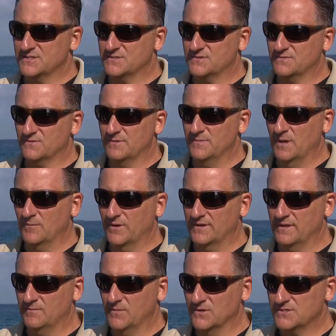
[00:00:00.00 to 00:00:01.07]
is
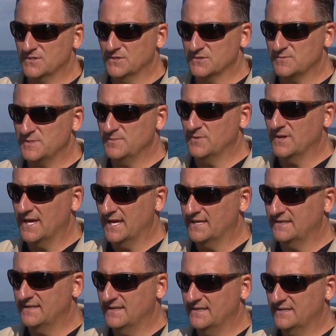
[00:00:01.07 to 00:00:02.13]
remembering that most of those people
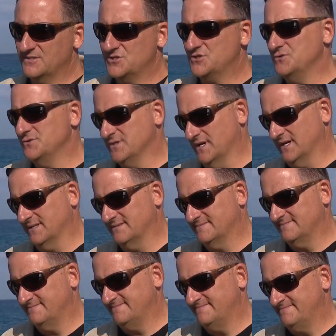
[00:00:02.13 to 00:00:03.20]
had shoes on,
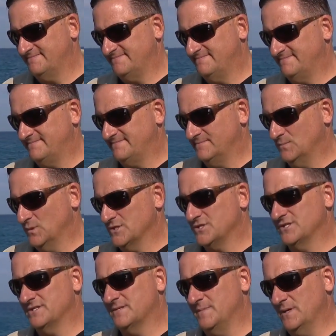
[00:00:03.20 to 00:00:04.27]
which indicated to
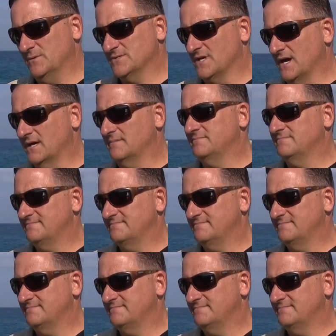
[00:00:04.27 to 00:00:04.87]
Sergeant Ron